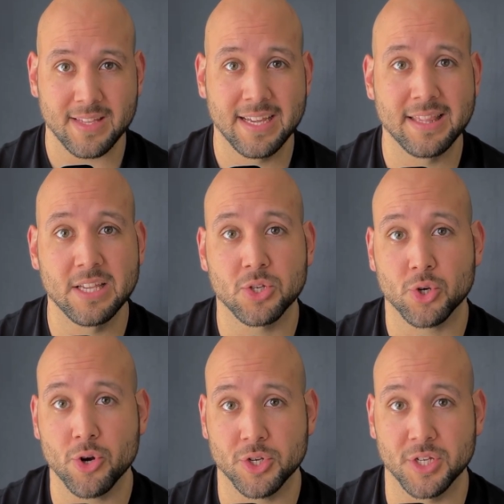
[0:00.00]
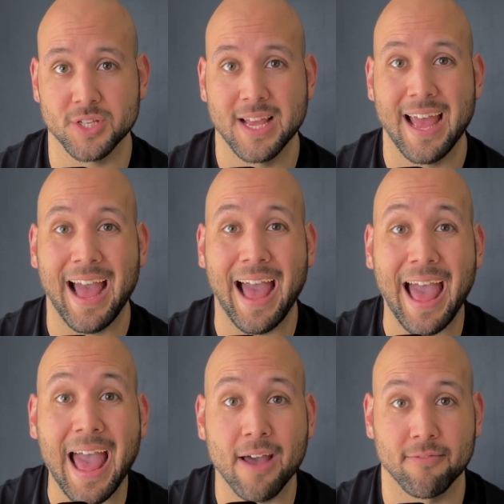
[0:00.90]
in these churches
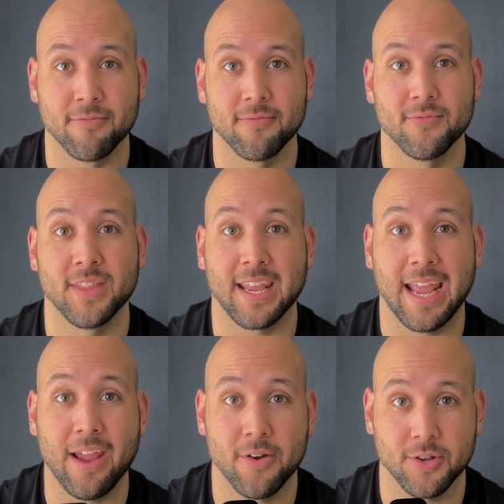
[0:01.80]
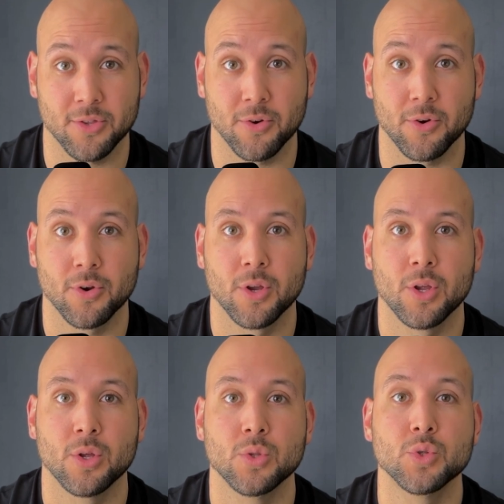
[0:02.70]
have the character
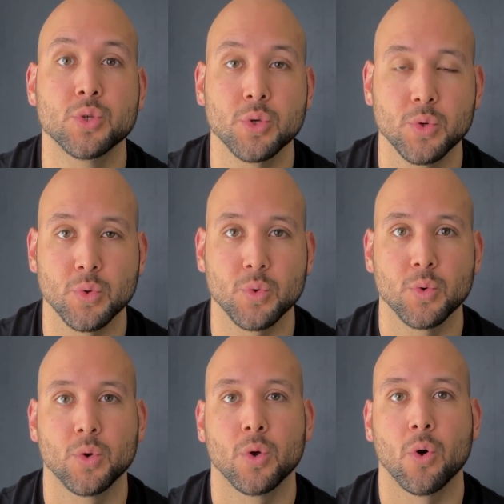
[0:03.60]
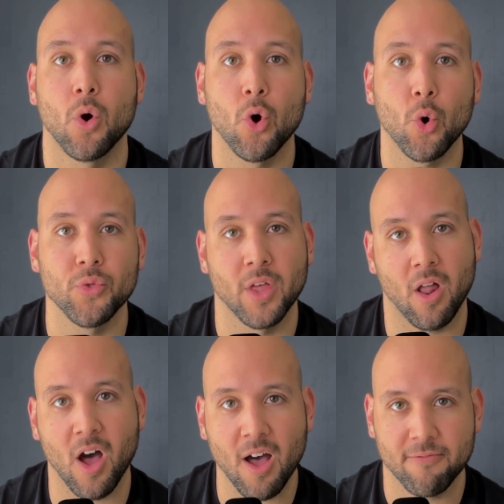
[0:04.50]
to hold the
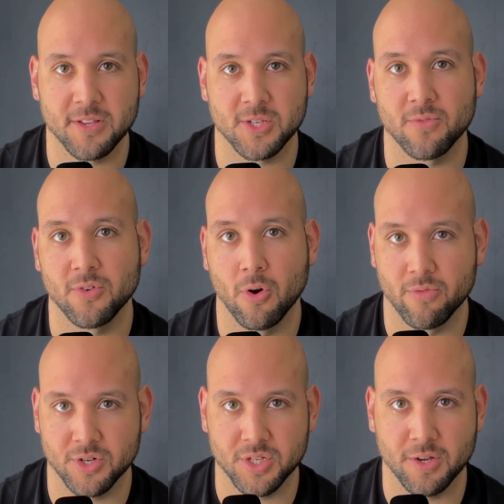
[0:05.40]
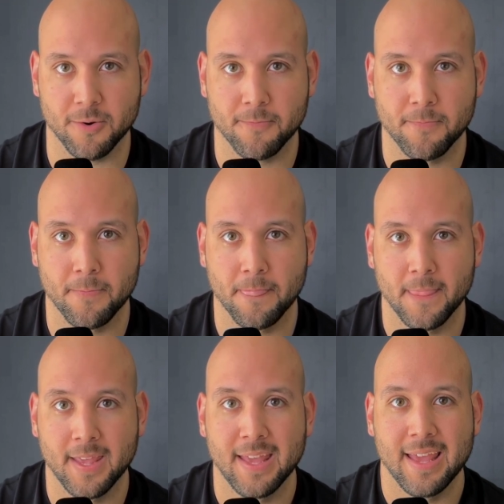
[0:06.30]
office of an overseer.
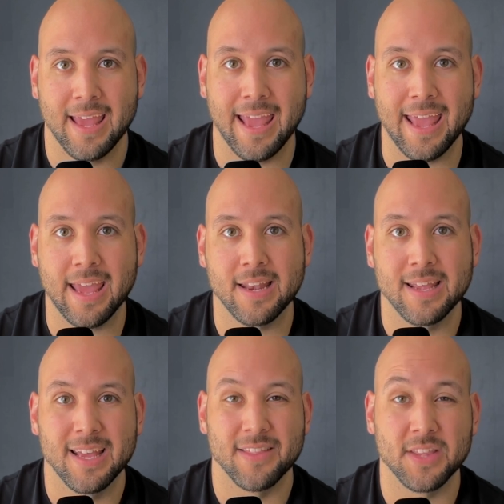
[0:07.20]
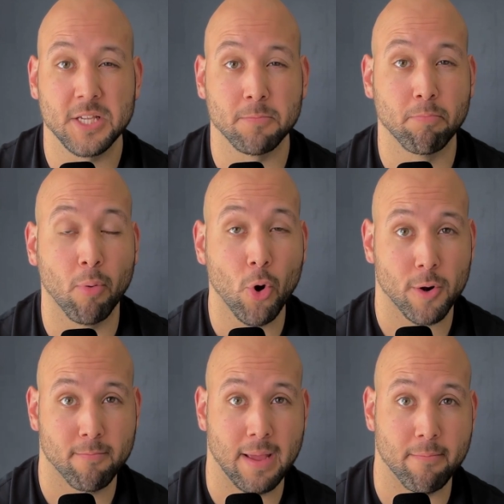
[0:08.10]
And these
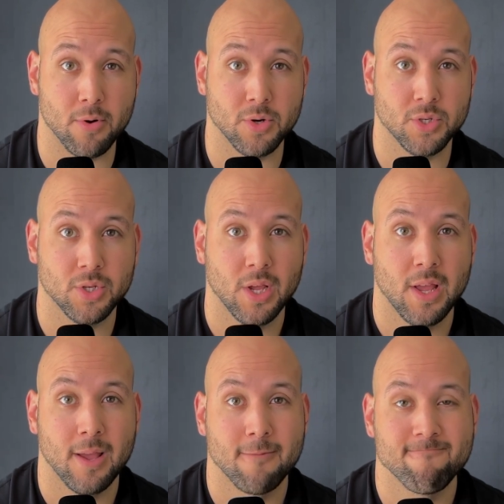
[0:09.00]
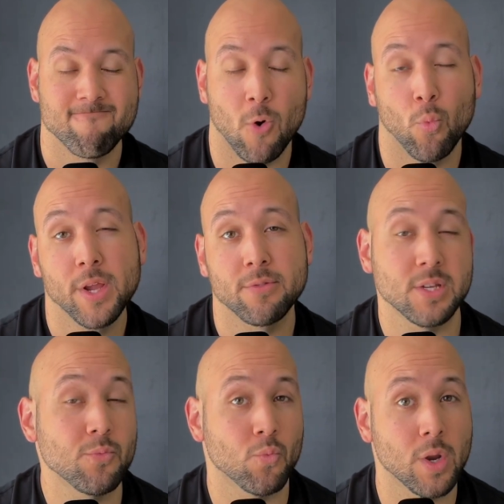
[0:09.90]
board members, well, we
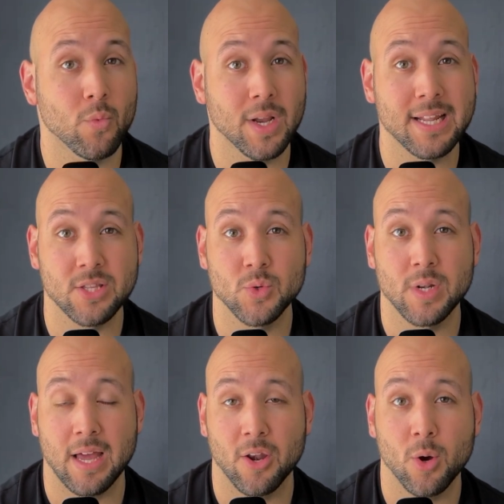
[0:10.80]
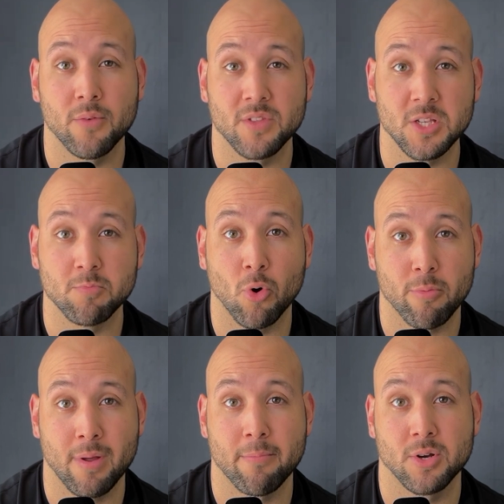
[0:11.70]
really do not know if these board
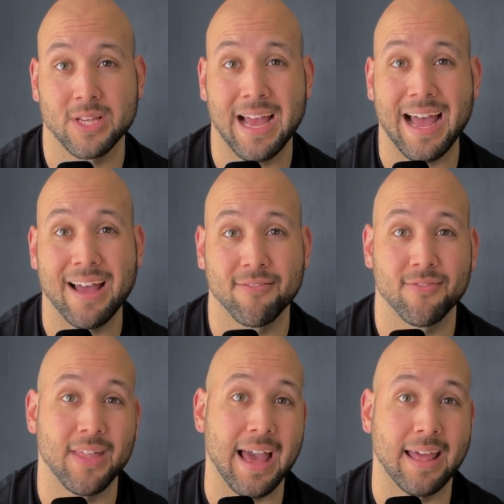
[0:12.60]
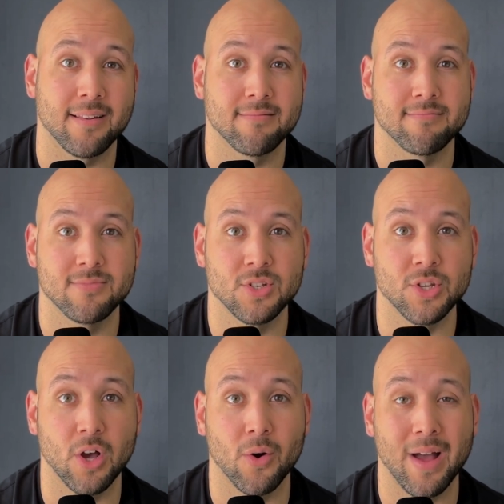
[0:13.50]
members have that,
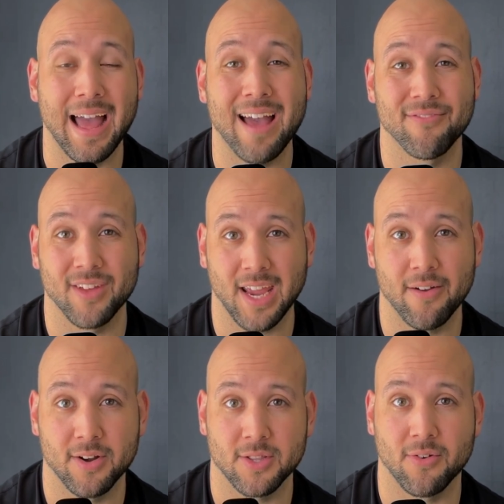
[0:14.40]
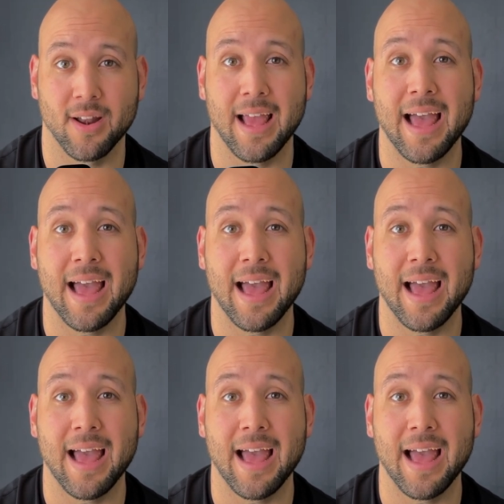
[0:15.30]
have the character and